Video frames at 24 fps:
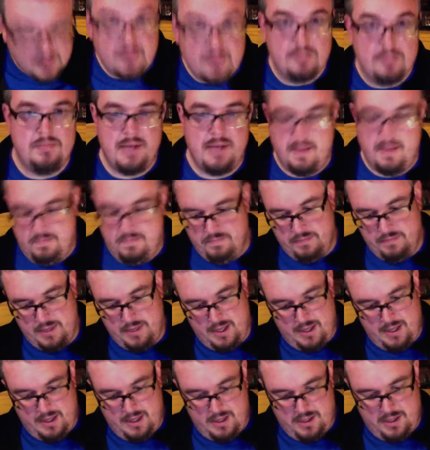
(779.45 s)
Yeah,
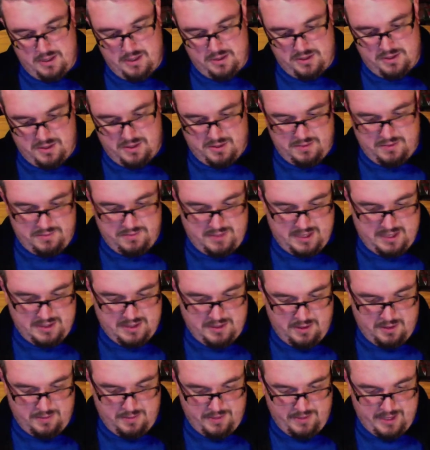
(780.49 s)
so that's
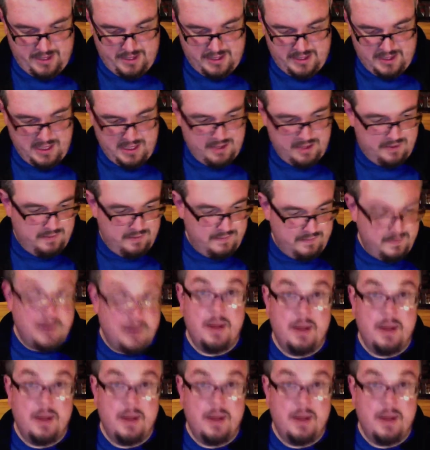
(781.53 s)
All Mine to Give.